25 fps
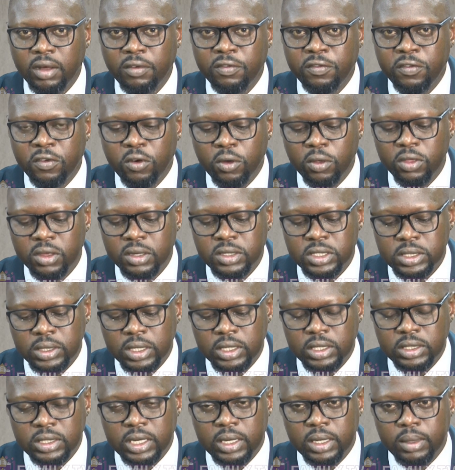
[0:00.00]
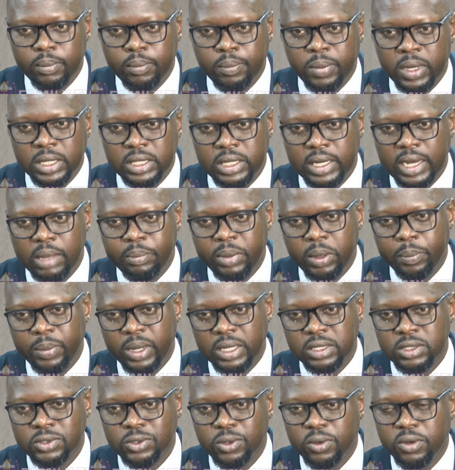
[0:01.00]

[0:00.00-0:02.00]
for this particular purpose,